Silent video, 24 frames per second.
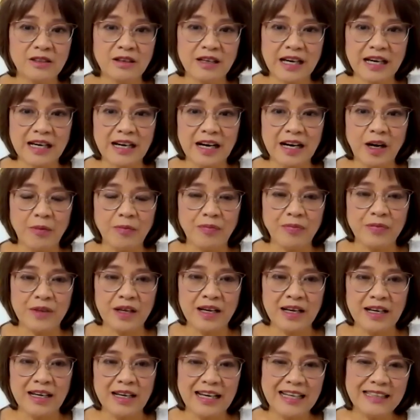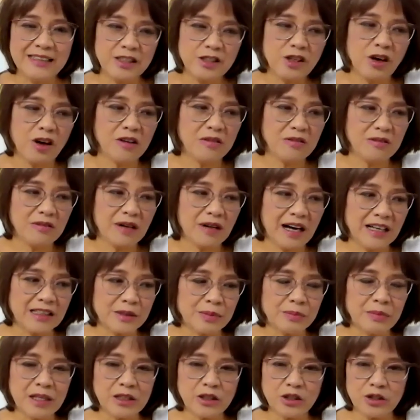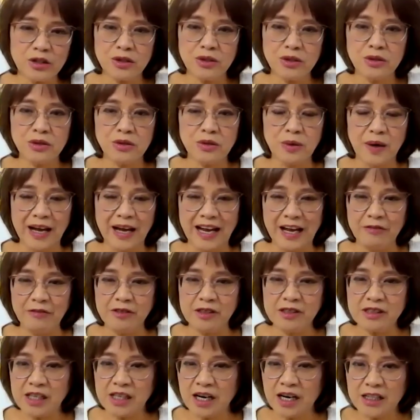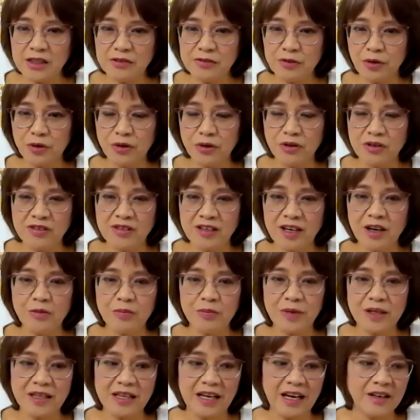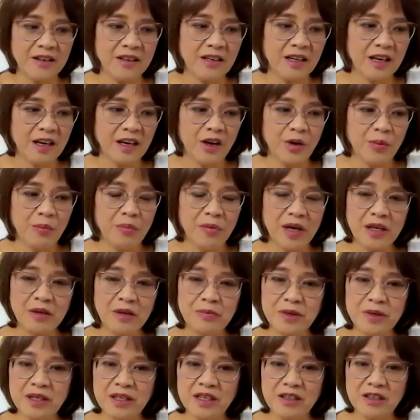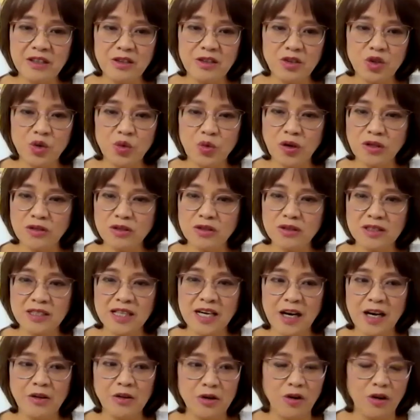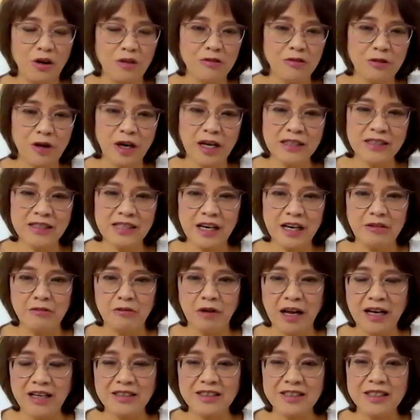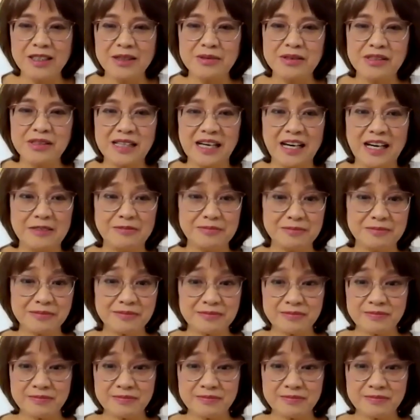like it's not as much to advertise for yourself, but then maybe you want to tell your friends and relatives that